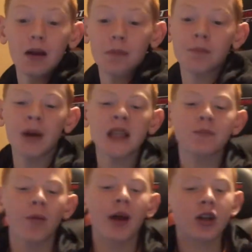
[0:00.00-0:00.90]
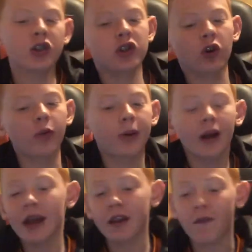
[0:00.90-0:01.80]
Peterborough made a sub
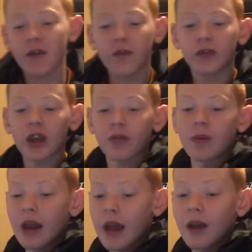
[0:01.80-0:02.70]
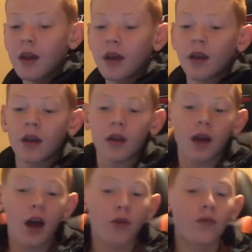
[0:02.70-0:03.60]
in the 50th minute.
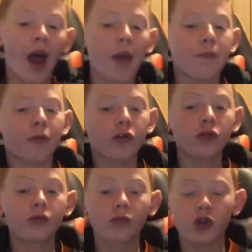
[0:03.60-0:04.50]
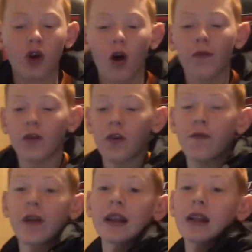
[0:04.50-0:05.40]
Ryan Broom was off for
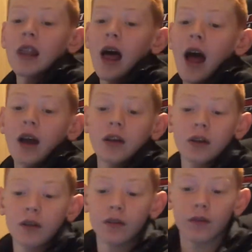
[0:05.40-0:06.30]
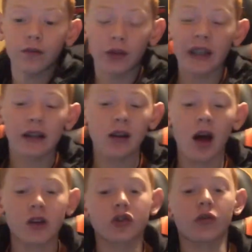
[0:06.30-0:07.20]
Flynn Clark.
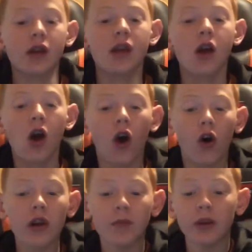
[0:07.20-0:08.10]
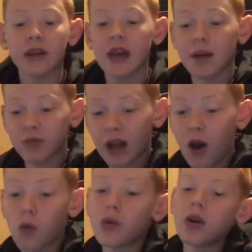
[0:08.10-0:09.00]
Honeyman came
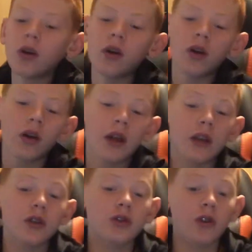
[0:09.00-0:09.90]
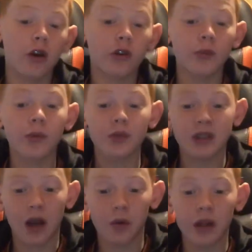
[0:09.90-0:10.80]
down. Honeyman was
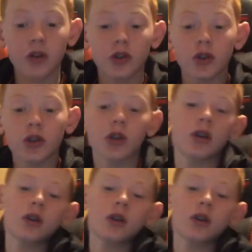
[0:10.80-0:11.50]
down injured.